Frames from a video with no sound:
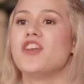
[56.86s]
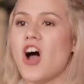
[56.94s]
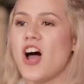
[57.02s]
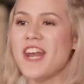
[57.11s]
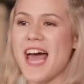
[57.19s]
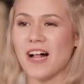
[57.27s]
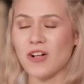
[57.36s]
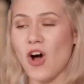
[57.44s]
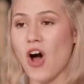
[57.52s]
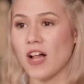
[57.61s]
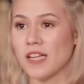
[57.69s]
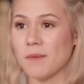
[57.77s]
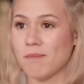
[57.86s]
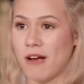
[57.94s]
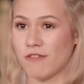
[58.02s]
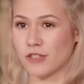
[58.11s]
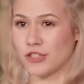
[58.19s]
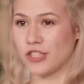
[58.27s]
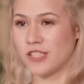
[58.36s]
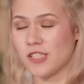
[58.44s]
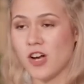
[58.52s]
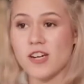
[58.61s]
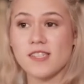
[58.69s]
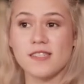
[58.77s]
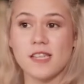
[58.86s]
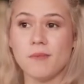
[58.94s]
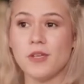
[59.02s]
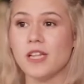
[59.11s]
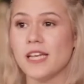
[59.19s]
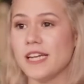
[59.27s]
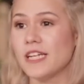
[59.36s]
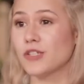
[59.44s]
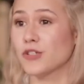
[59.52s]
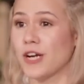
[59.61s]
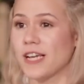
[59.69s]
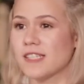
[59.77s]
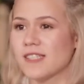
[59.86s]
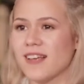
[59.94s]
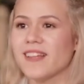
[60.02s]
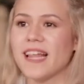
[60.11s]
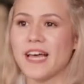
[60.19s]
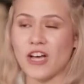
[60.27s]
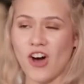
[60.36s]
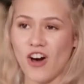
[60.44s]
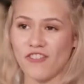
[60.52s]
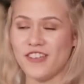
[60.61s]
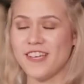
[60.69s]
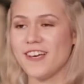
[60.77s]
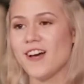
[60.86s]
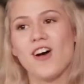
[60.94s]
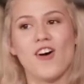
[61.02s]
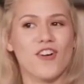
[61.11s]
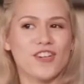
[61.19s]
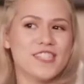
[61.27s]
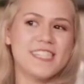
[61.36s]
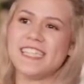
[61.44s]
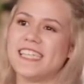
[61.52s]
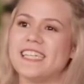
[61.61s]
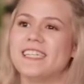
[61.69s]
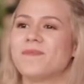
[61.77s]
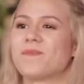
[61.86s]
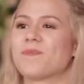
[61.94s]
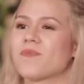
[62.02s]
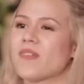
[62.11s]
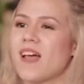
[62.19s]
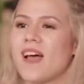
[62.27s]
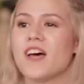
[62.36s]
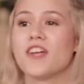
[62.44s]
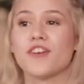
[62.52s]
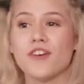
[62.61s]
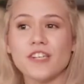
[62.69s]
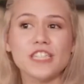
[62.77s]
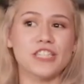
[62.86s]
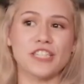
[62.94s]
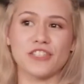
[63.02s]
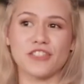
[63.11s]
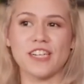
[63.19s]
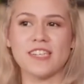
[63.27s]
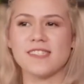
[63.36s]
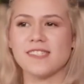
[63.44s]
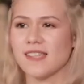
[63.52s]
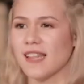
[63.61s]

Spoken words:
Non-alcoholic beverages are stimulating drinks like coffee or tea, nourishing drinks